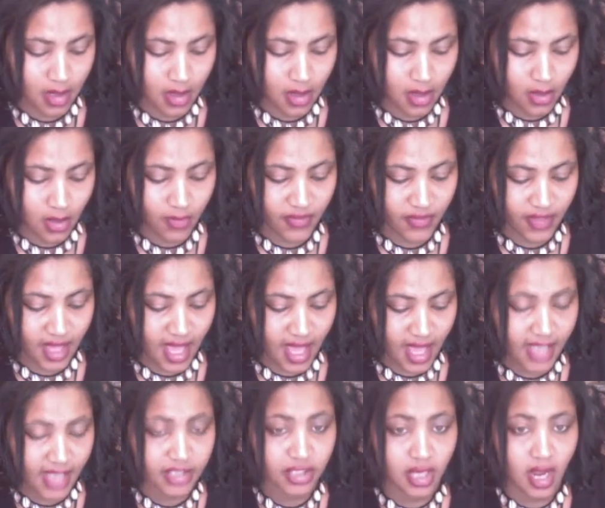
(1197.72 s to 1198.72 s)
with a
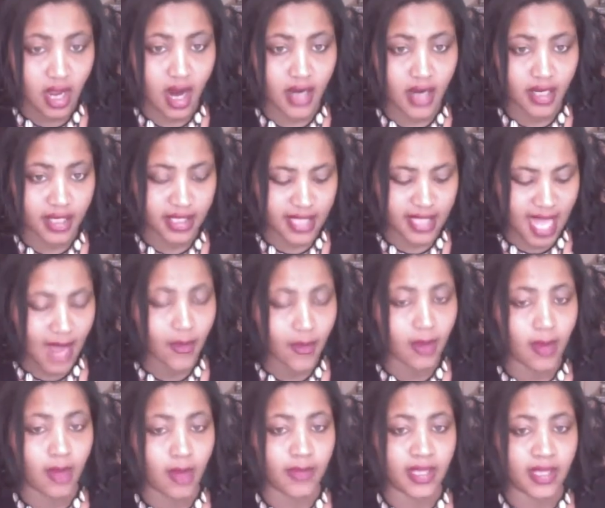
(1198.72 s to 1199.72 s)
conjure card and a tower
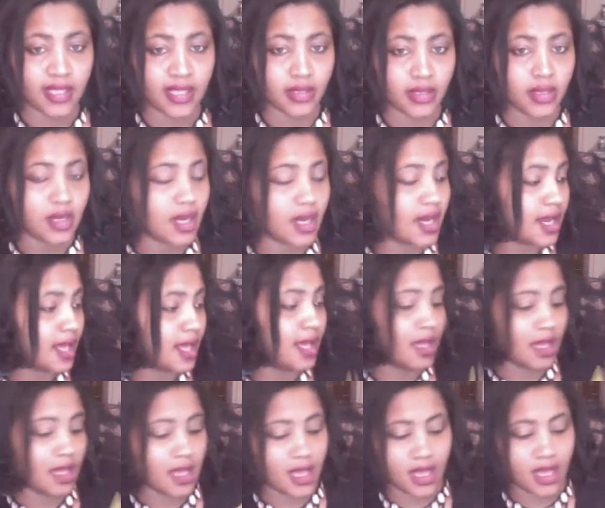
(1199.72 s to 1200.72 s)
moment. So
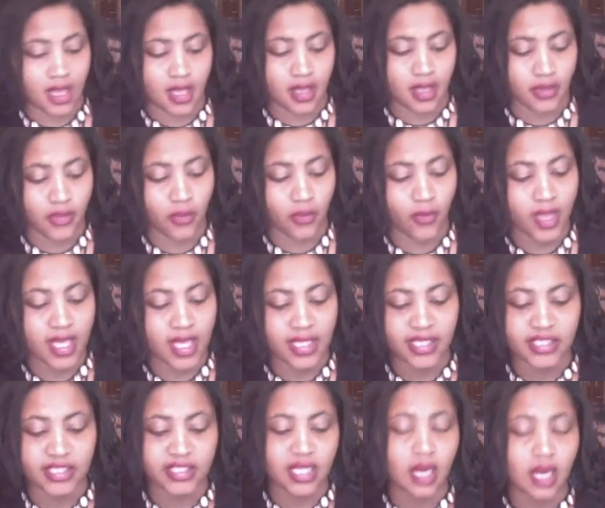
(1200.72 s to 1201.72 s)
the wheel
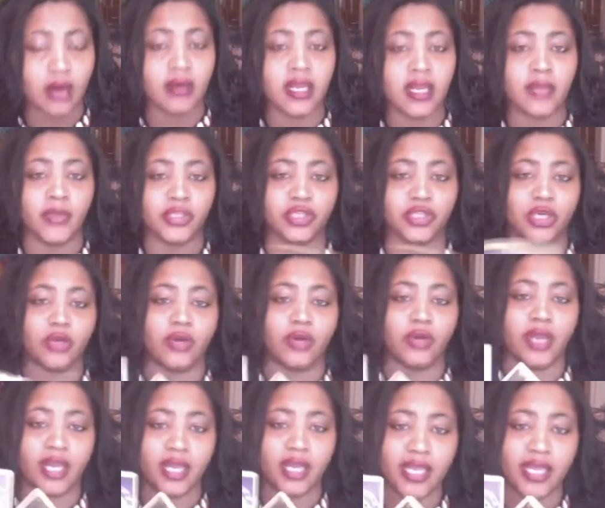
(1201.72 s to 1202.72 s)
is turning, but you're going
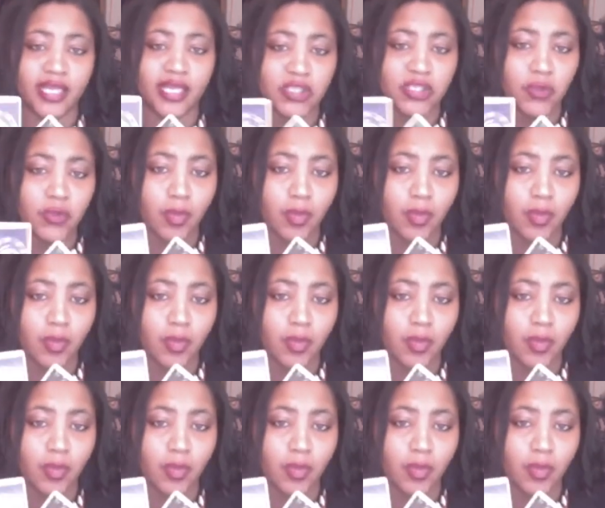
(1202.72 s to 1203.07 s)
to get to a